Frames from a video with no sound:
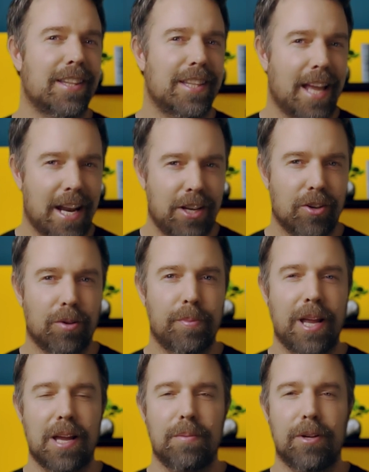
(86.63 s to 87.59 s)
then you'll
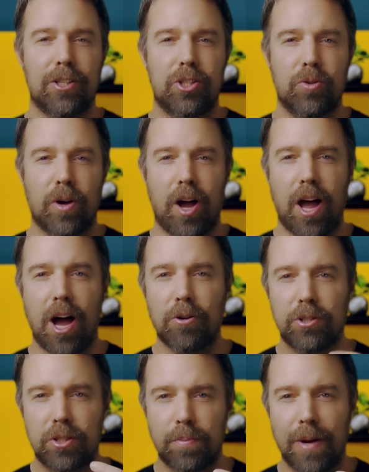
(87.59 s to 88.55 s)
be able to
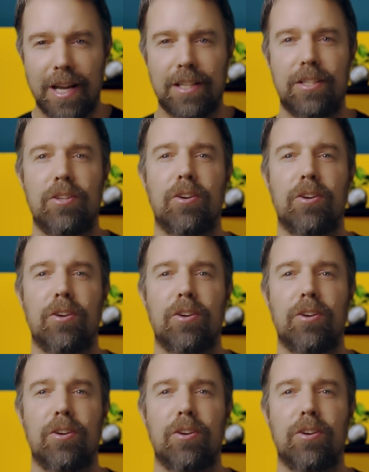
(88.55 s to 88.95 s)
automate